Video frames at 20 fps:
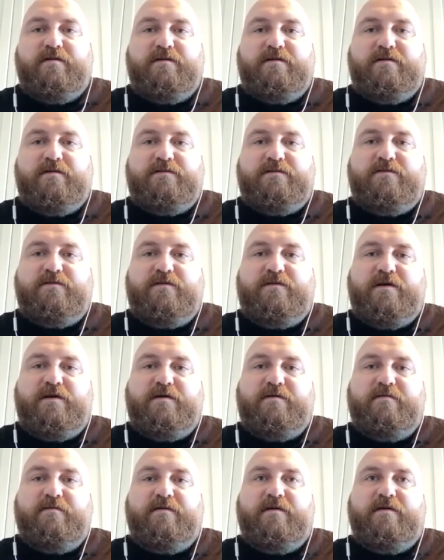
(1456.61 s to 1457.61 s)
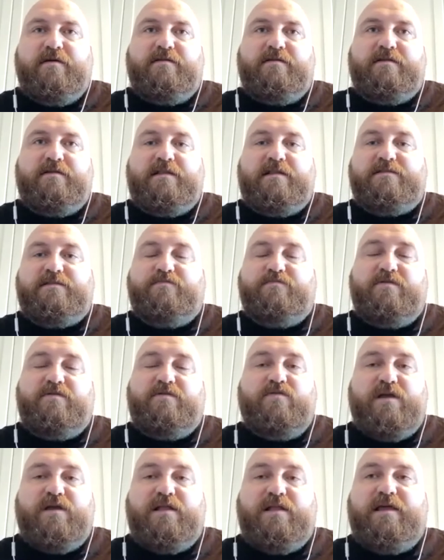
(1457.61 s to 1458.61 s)
So that has been
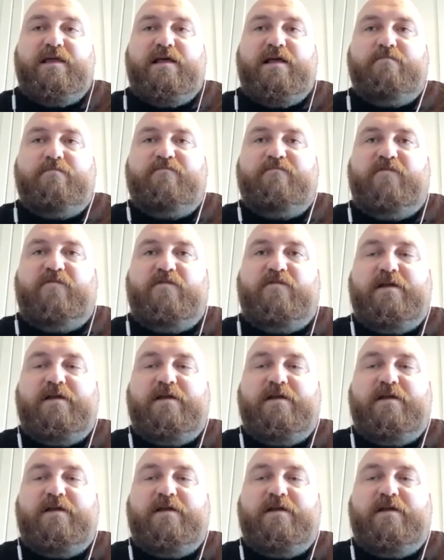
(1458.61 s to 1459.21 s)
really helpful.